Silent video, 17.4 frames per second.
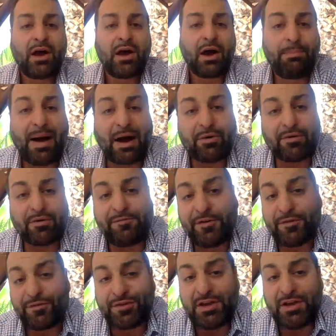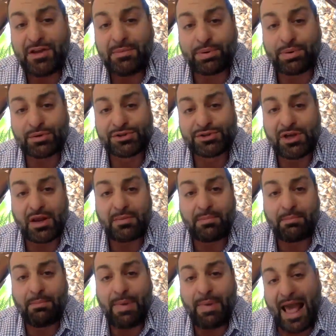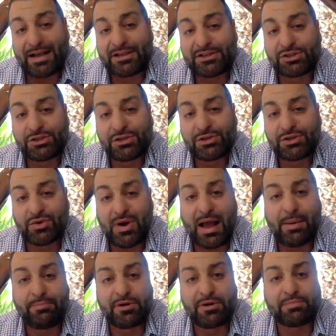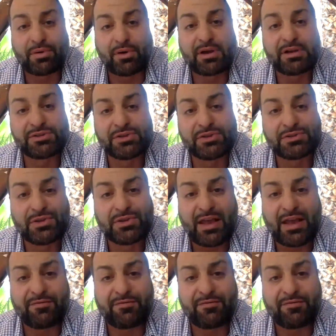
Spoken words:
about a 15% max drop in prices. And that